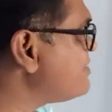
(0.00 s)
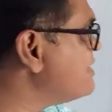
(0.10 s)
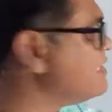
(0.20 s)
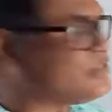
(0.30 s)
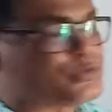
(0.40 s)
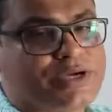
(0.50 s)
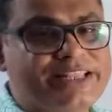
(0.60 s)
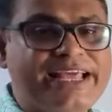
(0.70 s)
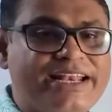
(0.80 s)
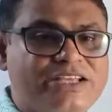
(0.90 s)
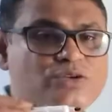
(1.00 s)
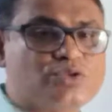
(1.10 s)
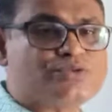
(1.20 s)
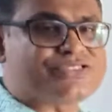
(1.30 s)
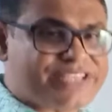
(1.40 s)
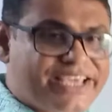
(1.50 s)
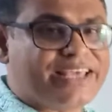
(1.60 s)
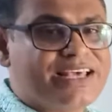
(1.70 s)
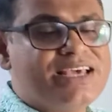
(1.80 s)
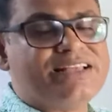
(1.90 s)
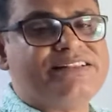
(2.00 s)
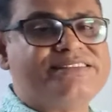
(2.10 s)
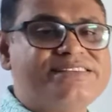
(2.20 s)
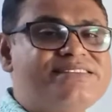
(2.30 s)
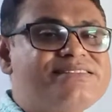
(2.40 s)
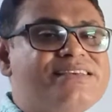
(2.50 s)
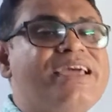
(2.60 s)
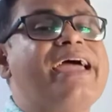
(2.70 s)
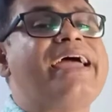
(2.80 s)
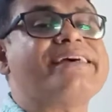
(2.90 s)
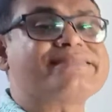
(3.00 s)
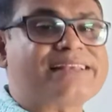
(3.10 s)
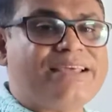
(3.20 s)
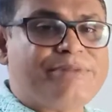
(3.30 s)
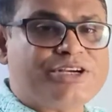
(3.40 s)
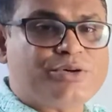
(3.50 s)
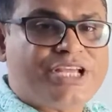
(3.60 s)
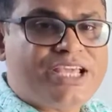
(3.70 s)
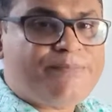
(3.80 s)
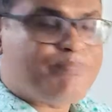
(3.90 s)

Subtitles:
in this way, then you should say this is exclamatory